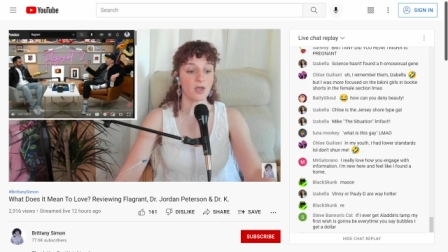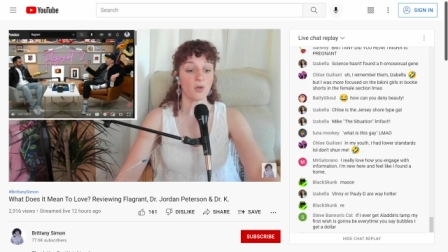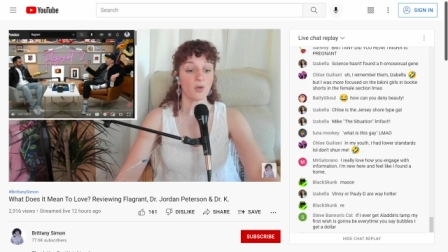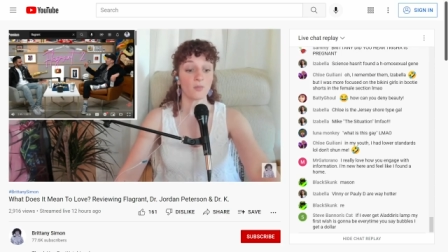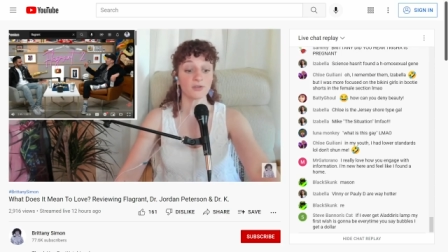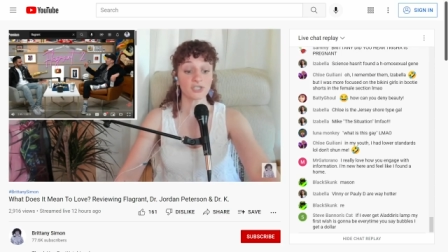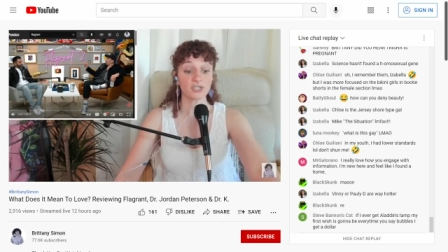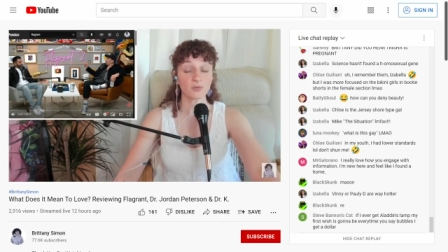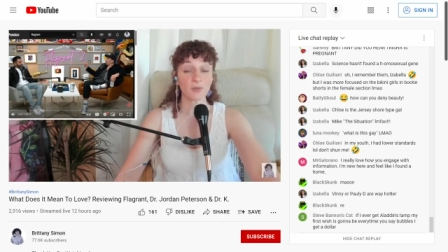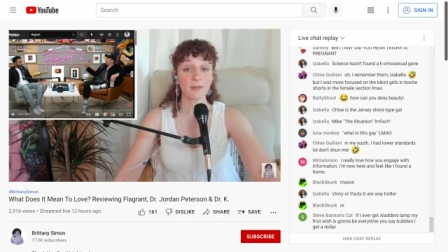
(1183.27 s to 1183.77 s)

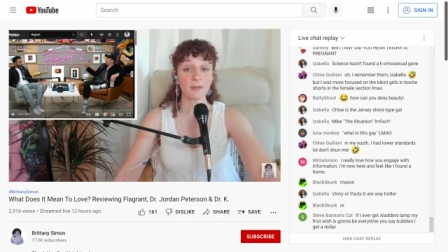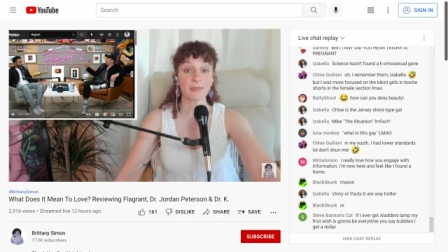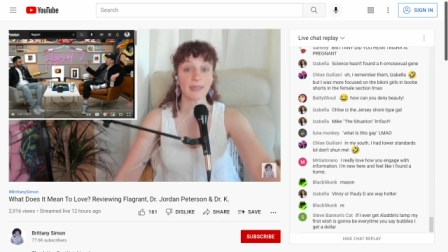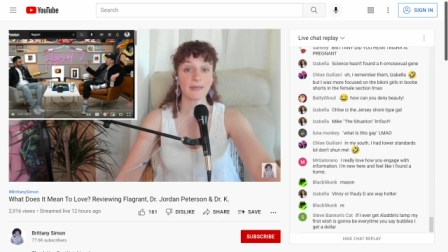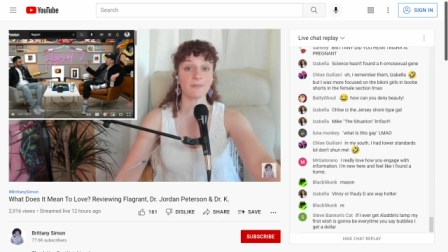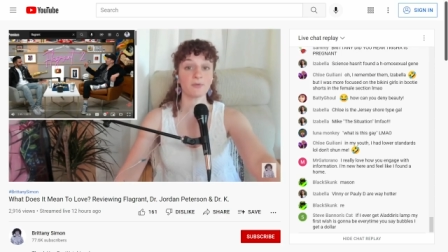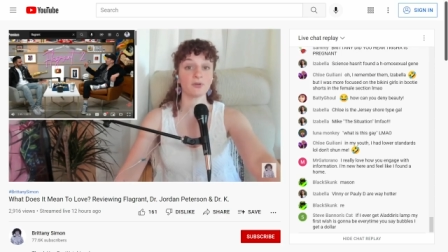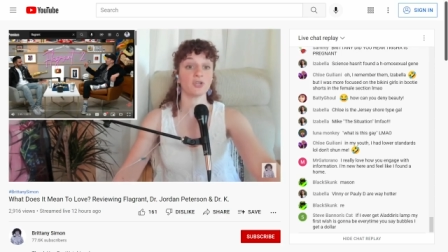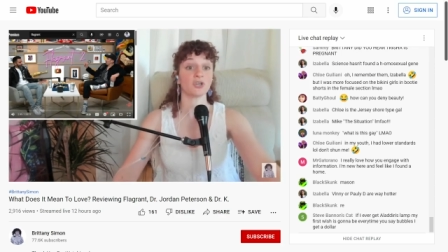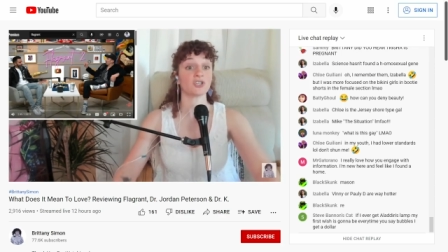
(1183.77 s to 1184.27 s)
which is why
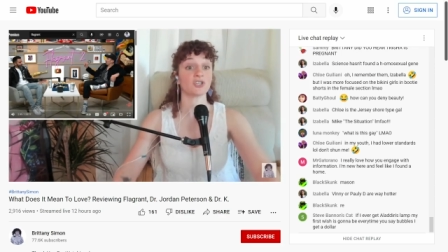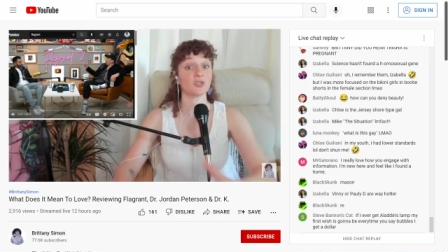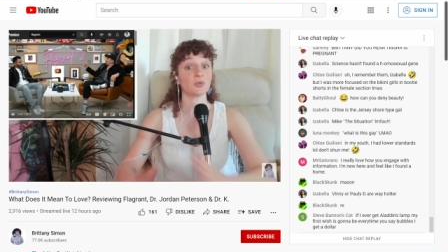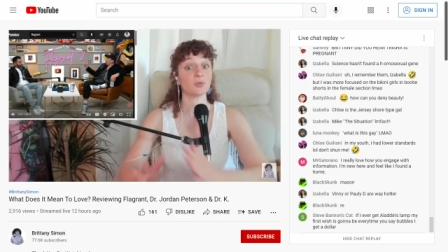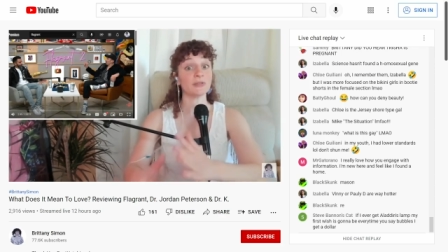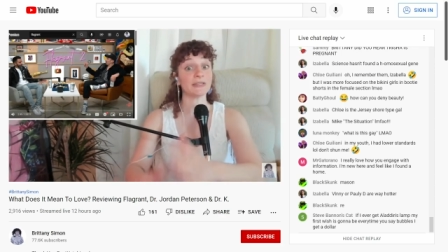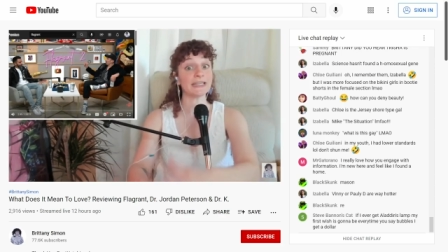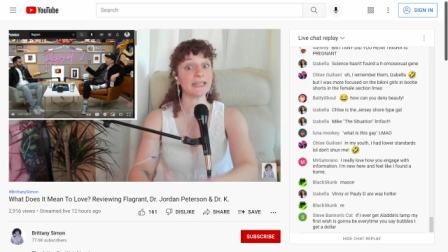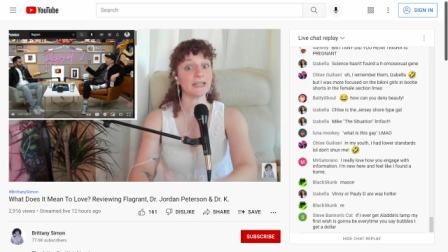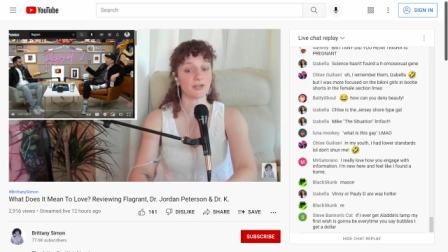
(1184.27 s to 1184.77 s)
people look to
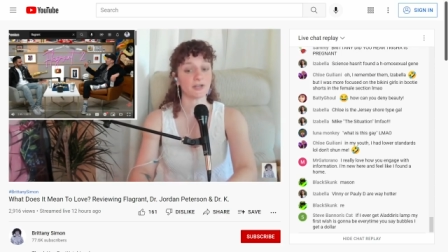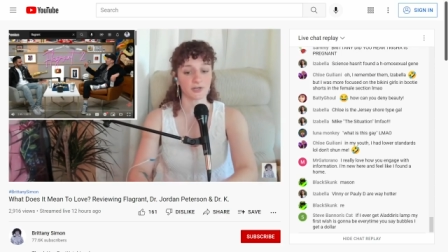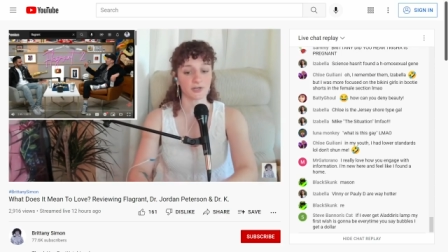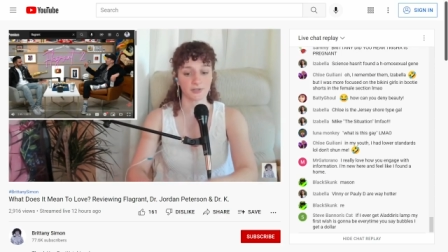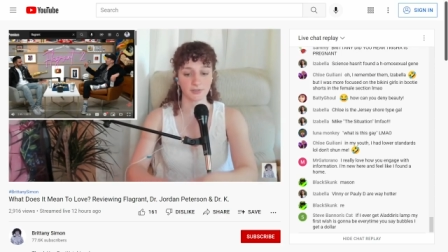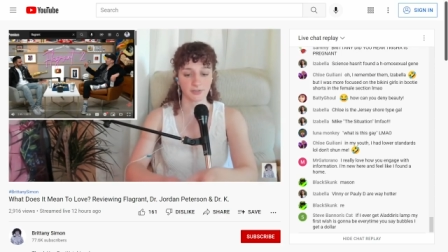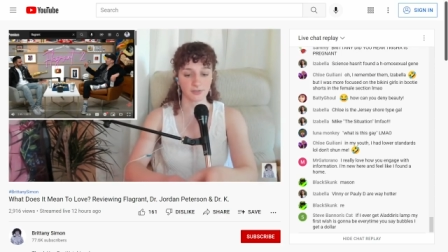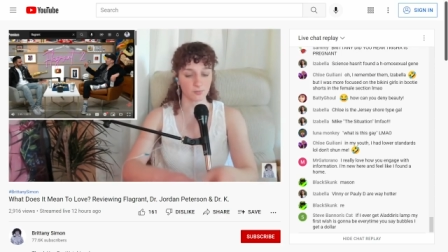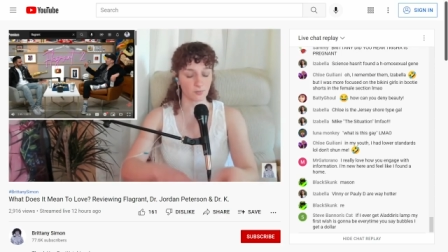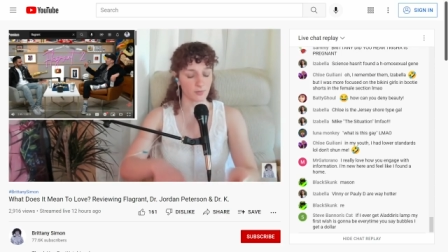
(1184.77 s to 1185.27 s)

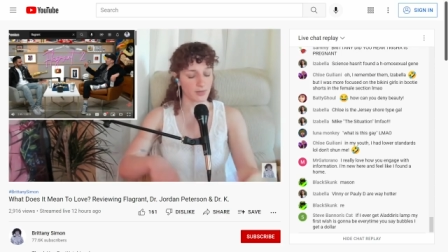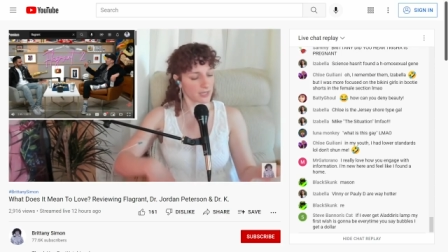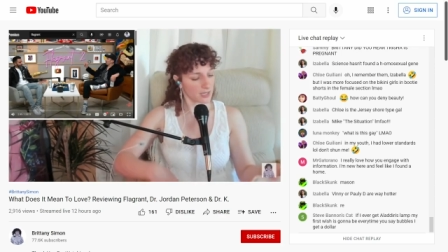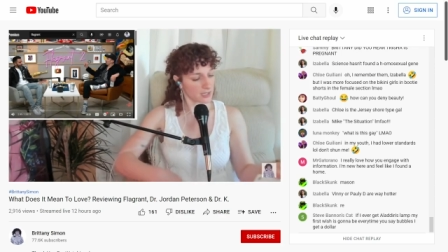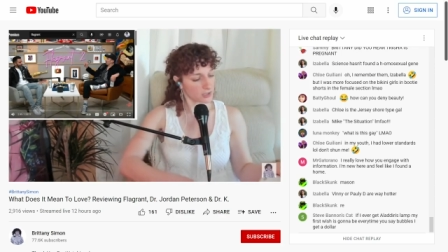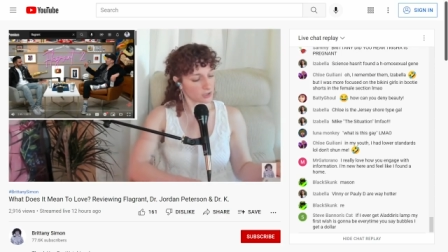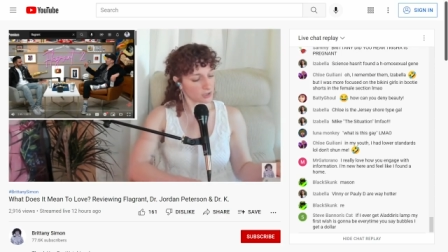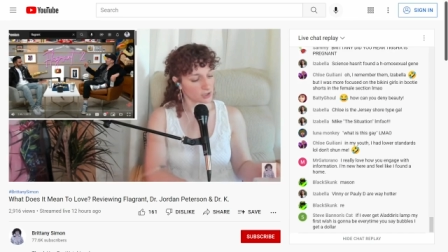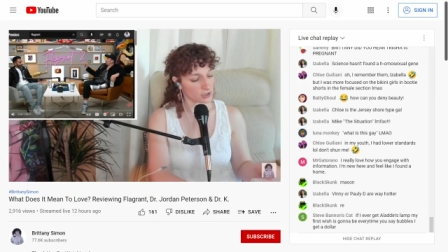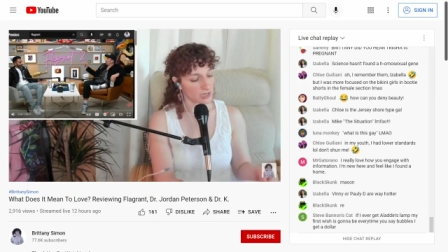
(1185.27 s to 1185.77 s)
leaders,
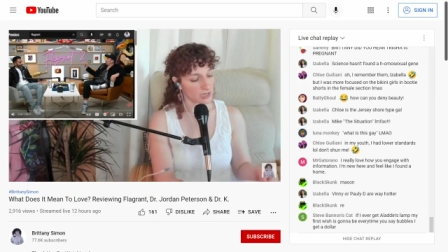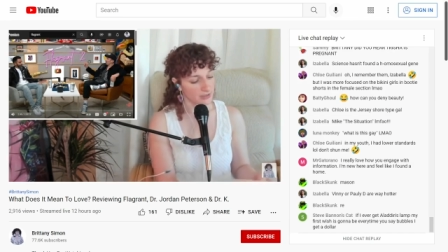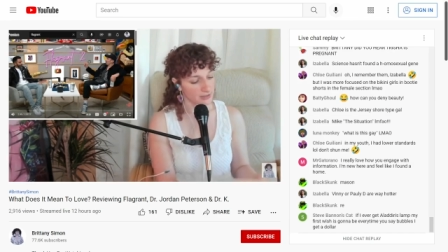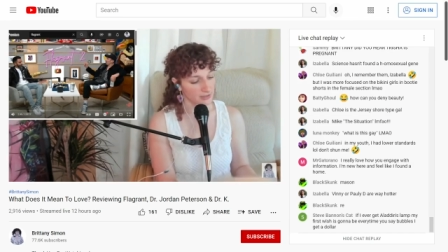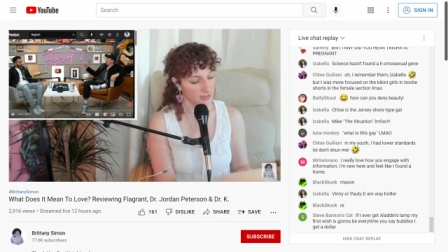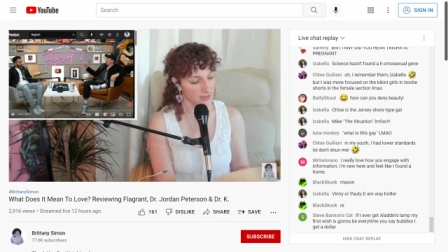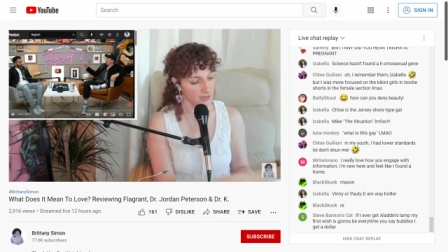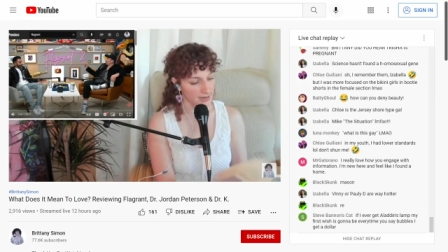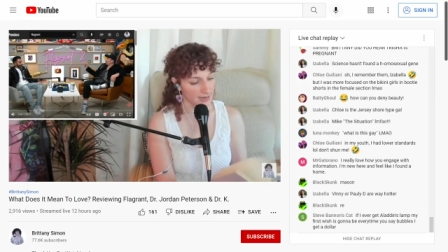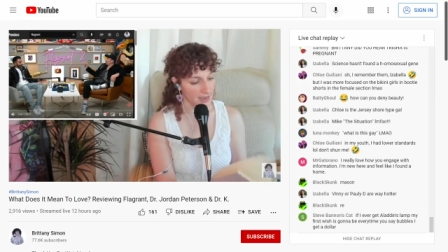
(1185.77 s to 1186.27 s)
which I
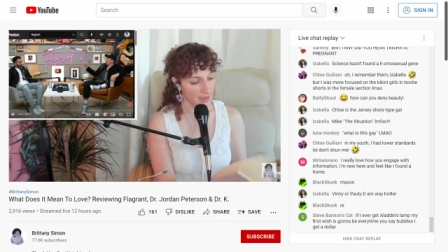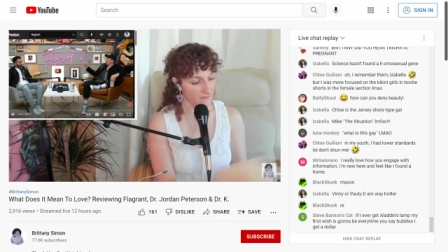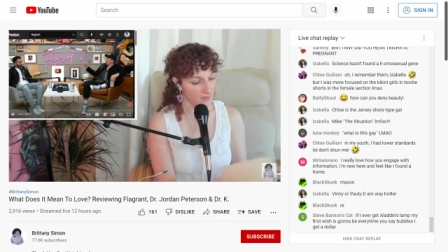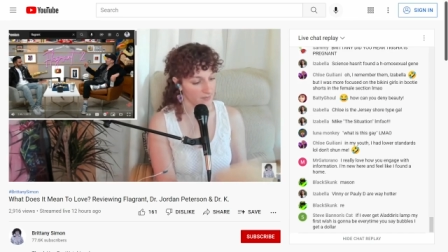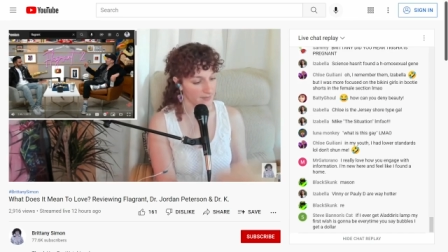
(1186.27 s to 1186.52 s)
think I have a